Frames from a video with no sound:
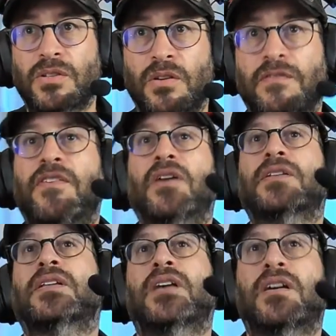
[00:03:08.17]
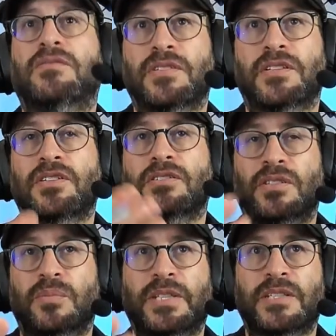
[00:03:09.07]
Don't fall in love with your
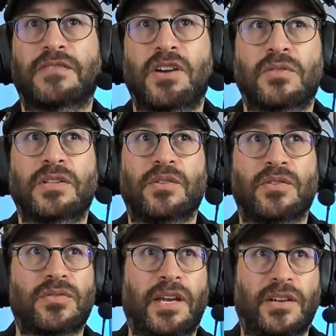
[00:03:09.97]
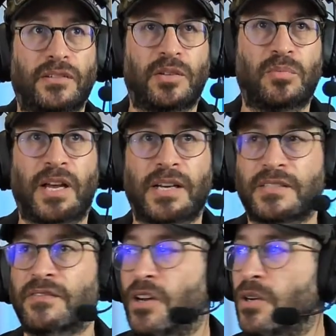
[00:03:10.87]
little bits of code that you create, your little blocks
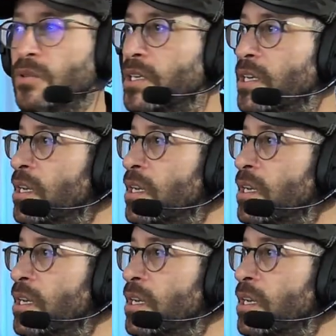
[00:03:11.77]
of code,